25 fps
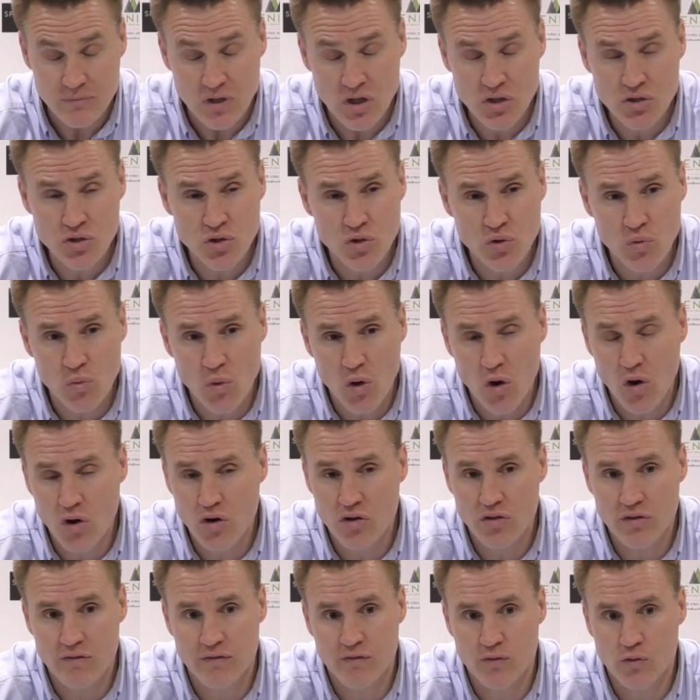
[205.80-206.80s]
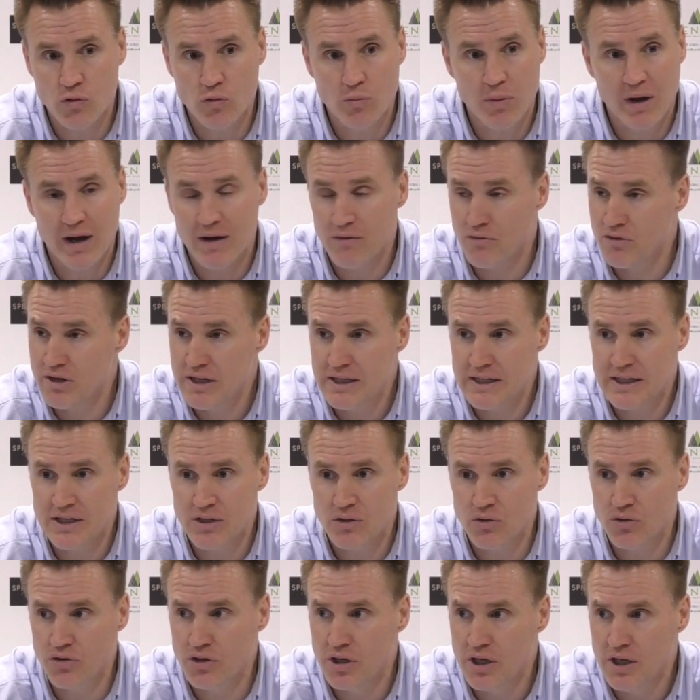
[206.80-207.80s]
and Young Walker, the fullback, really
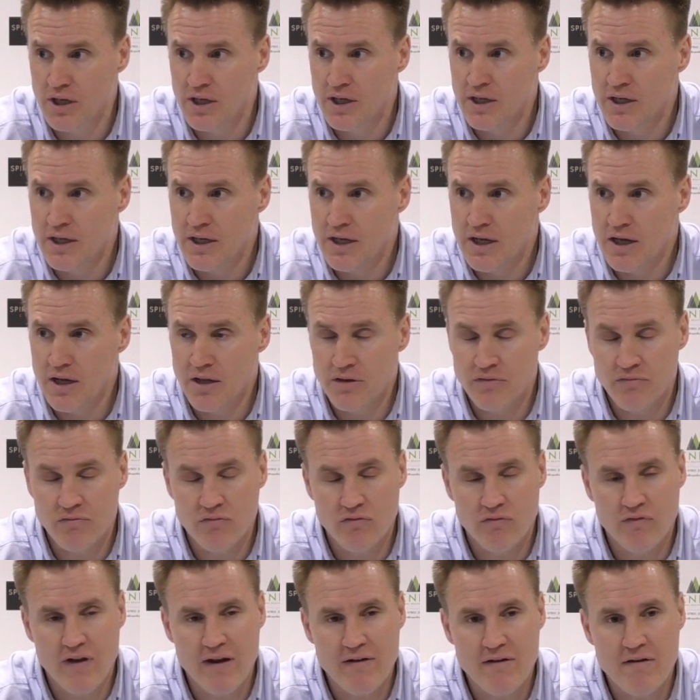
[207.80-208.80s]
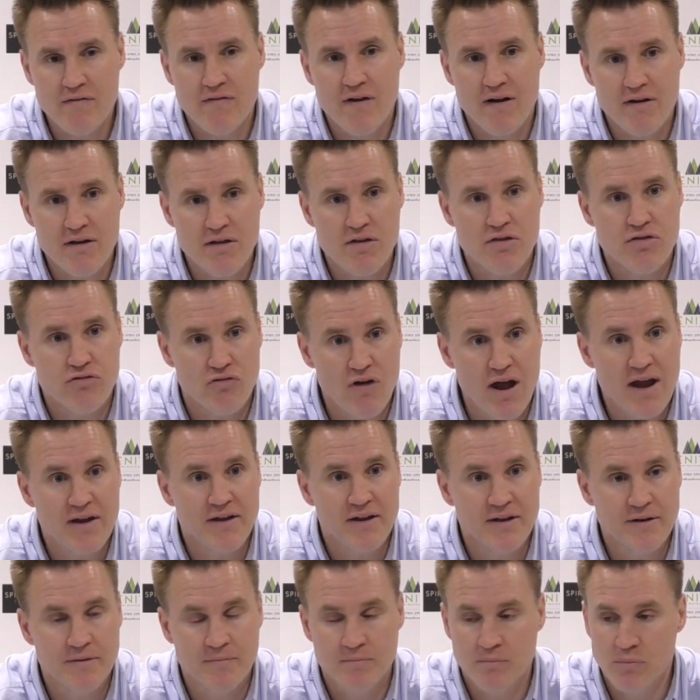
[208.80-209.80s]
good and very, very
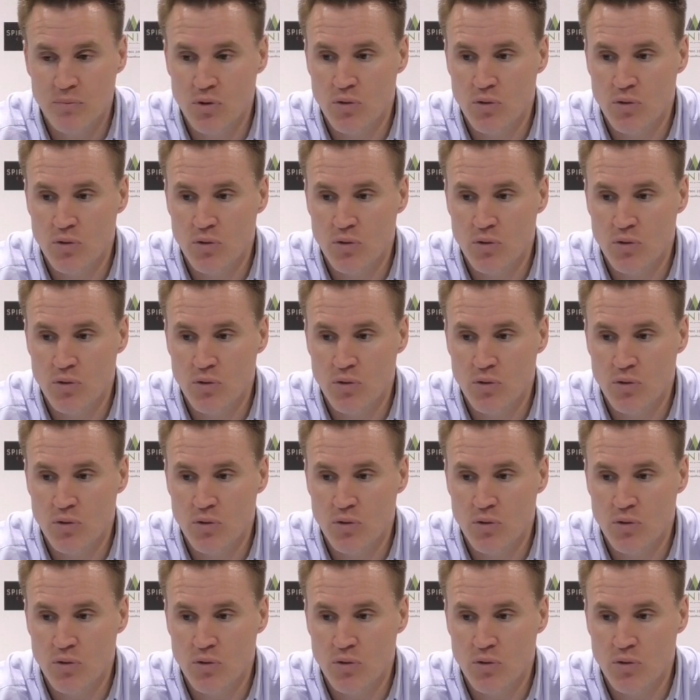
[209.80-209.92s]
threatening.